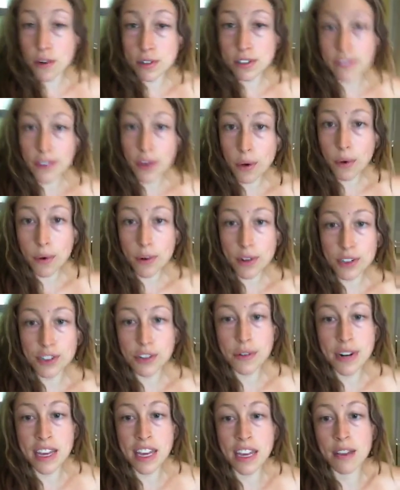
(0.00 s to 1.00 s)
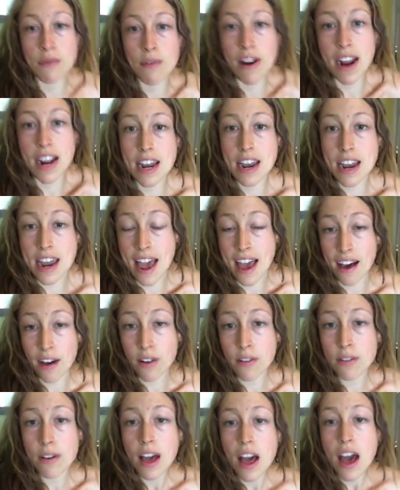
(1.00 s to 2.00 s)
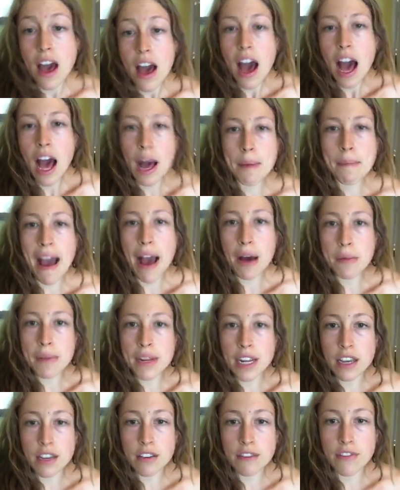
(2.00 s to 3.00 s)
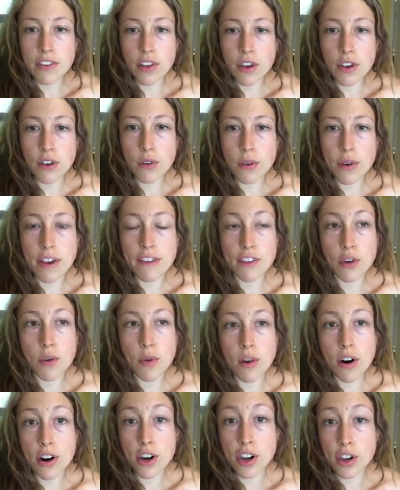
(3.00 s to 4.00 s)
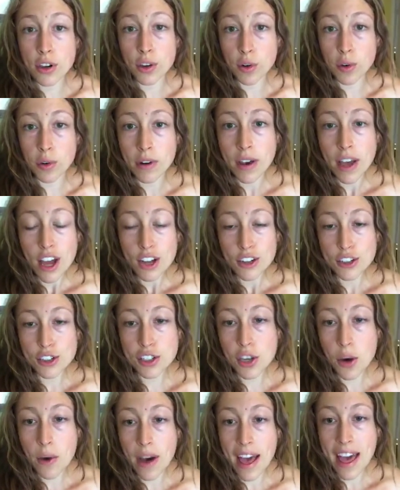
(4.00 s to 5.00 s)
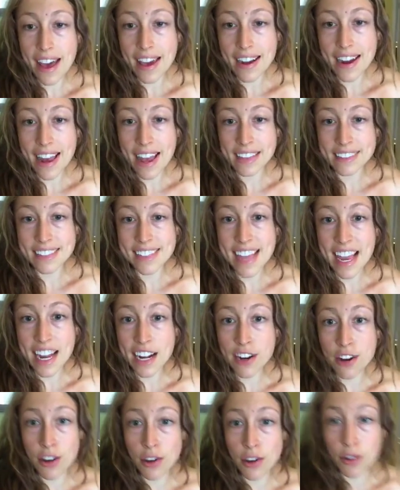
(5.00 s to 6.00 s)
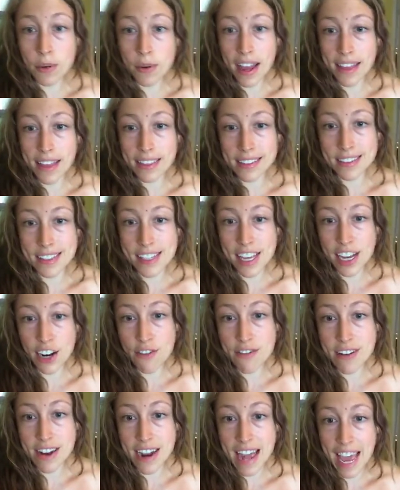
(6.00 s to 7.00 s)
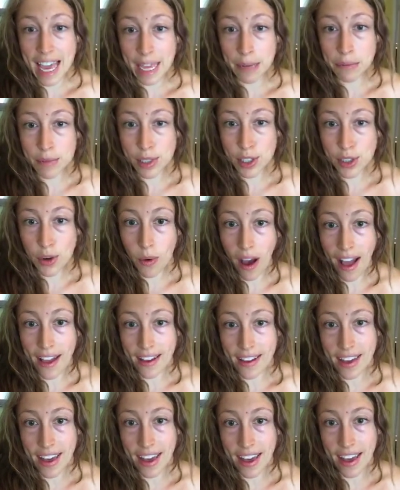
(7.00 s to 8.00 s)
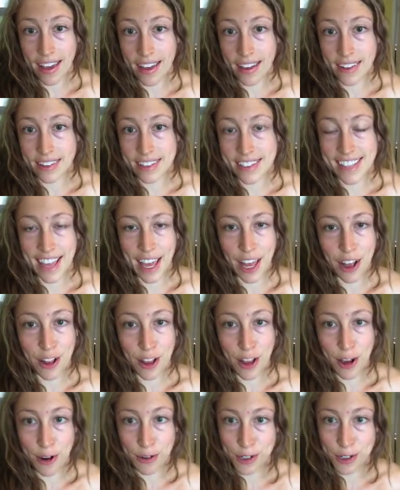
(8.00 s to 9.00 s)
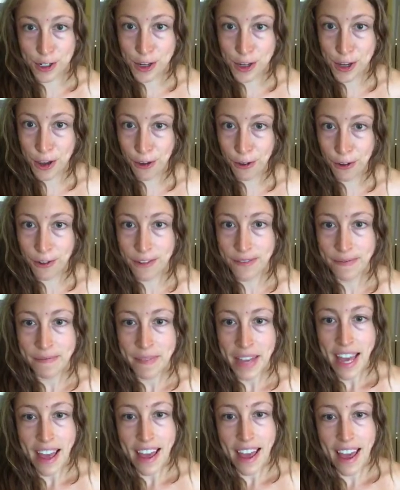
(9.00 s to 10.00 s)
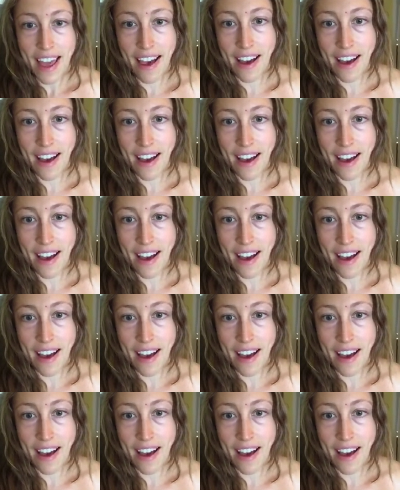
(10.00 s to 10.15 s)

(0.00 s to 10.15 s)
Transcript: So for those of you who are tuning in right now, how many of you, if you are new, just go ahead and say new and then say your name so I can say hello to you.